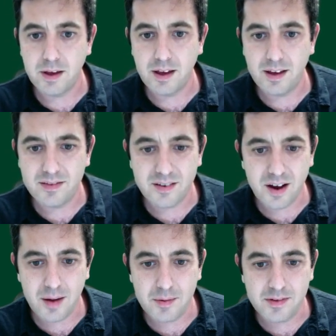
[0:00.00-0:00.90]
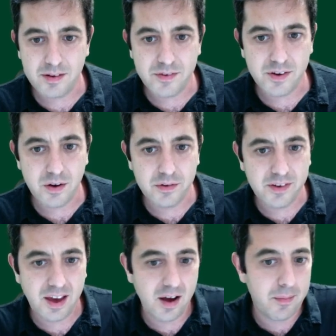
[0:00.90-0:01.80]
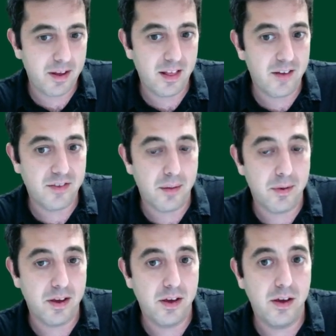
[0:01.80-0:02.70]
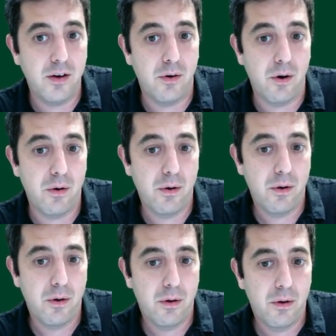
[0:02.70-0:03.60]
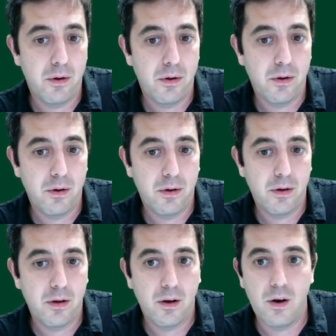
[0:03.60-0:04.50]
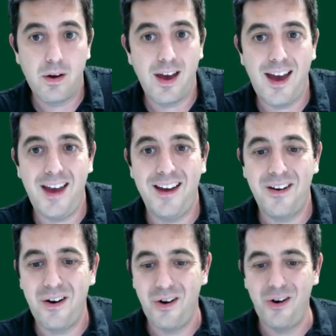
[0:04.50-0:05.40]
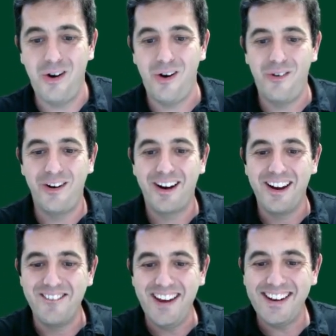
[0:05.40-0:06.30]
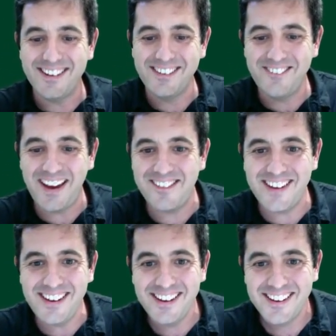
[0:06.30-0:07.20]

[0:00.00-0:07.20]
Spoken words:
ace of diamonds, and if it goes king on my left, I'm a hero. Okay. Oh, we're gonna make 2, baby.